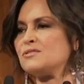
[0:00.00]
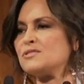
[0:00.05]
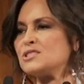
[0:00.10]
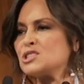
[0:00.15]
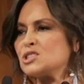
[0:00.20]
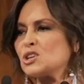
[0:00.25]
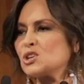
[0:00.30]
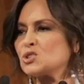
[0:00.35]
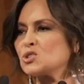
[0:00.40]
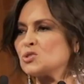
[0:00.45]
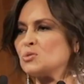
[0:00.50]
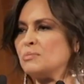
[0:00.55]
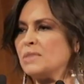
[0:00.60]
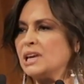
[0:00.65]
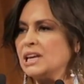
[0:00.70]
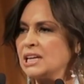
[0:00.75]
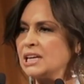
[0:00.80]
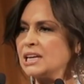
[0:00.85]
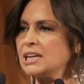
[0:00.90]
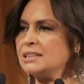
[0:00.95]
for social
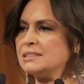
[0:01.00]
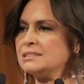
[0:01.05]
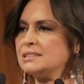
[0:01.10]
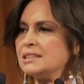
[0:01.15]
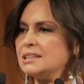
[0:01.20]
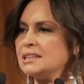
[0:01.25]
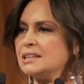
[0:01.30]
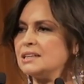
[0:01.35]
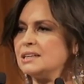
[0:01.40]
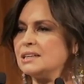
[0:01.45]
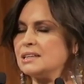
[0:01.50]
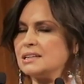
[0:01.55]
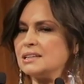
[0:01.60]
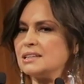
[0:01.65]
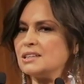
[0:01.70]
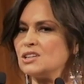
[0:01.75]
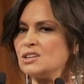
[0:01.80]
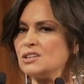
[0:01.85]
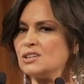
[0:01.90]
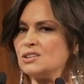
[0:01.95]
media,
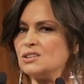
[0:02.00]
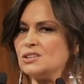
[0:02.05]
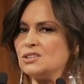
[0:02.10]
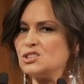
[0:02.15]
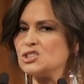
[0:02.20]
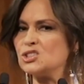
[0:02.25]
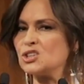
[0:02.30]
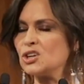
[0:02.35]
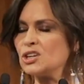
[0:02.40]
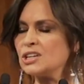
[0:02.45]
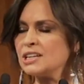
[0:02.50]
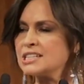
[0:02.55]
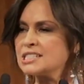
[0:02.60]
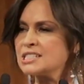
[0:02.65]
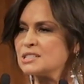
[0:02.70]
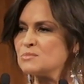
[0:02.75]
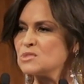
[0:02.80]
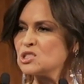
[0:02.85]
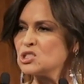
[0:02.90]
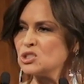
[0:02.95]

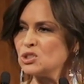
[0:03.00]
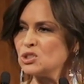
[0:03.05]
journalism's